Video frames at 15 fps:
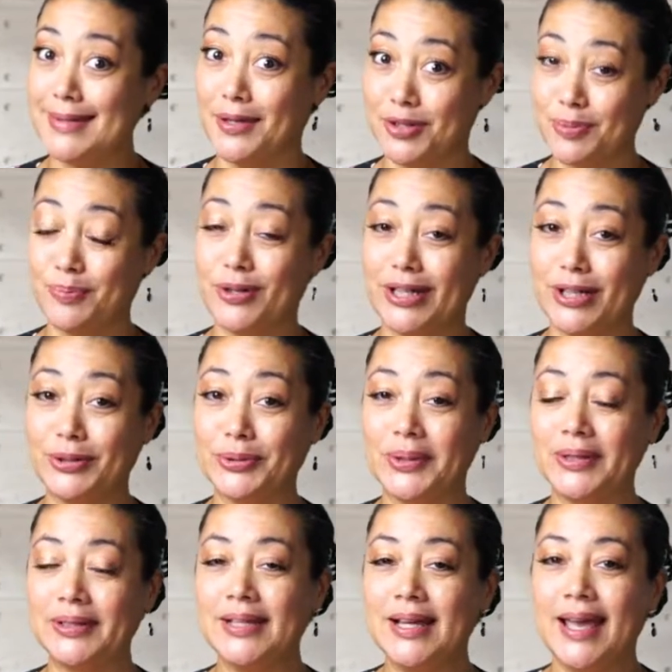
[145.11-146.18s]
That sounds pretty
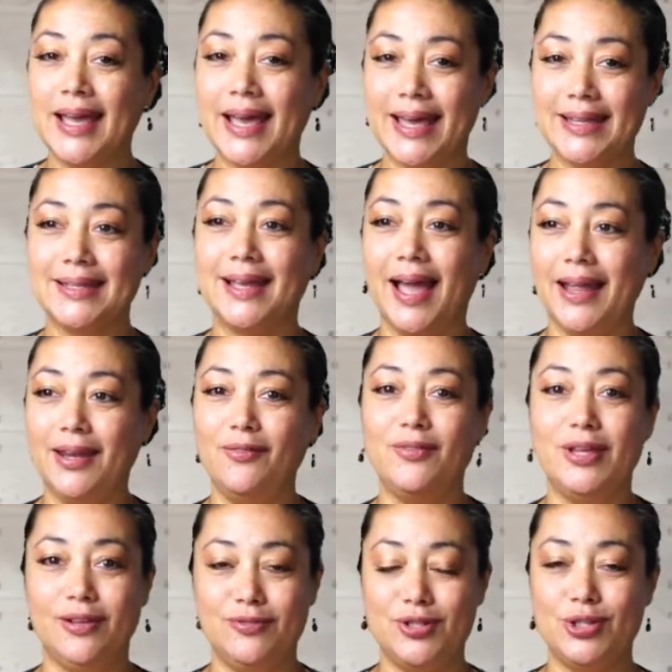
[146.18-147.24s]
cool. It kind
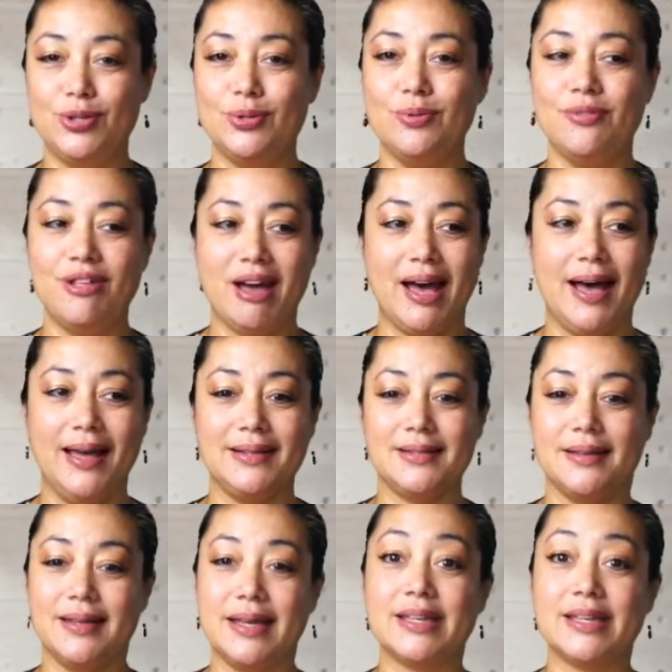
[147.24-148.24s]
of gives you that